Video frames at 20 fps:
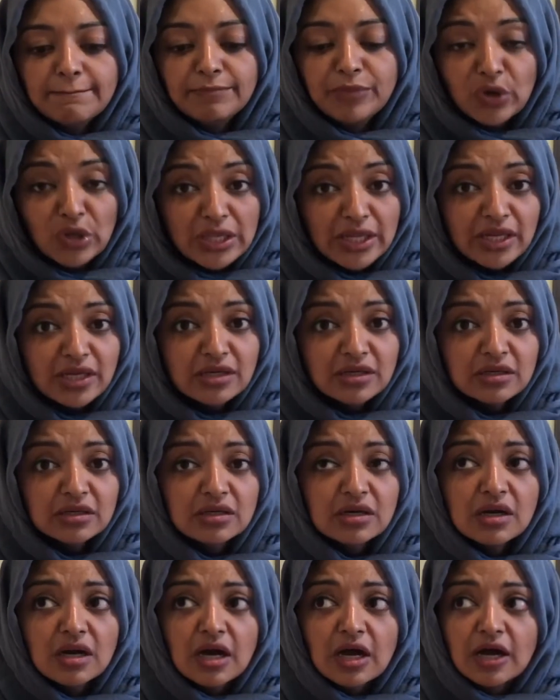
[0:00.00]
bullied
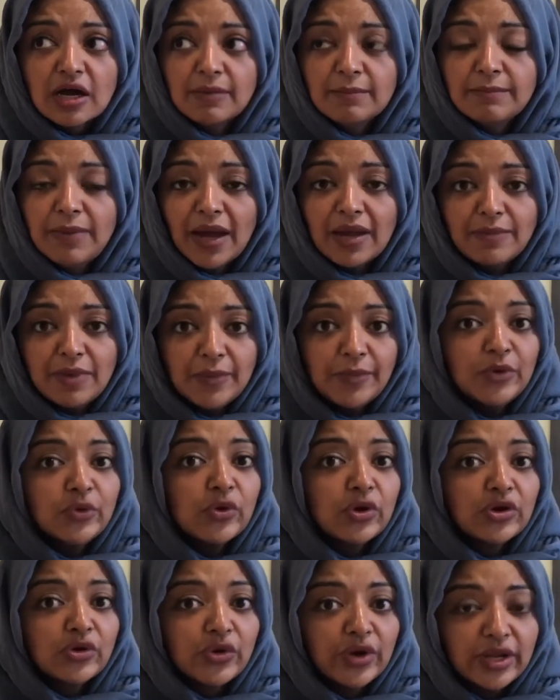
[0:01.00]
by people who
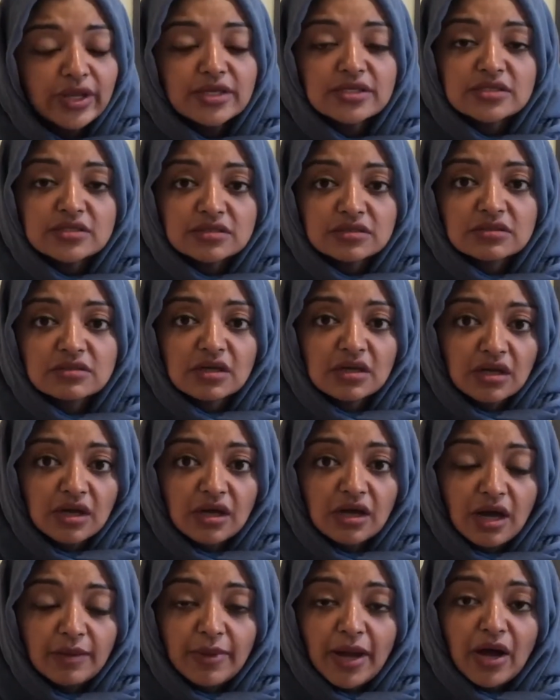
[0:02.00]
are critics
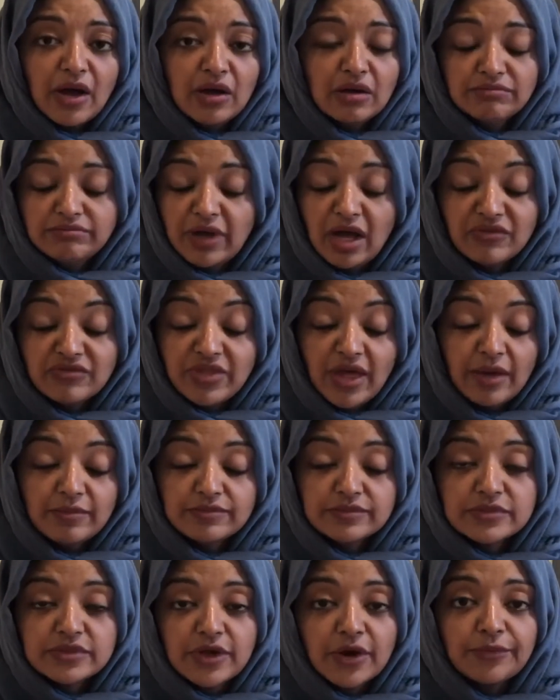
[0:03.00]
of
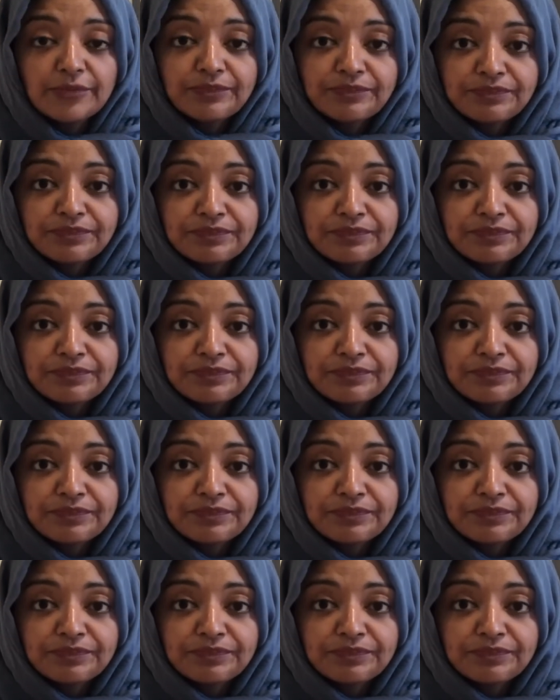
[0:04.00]
them, so.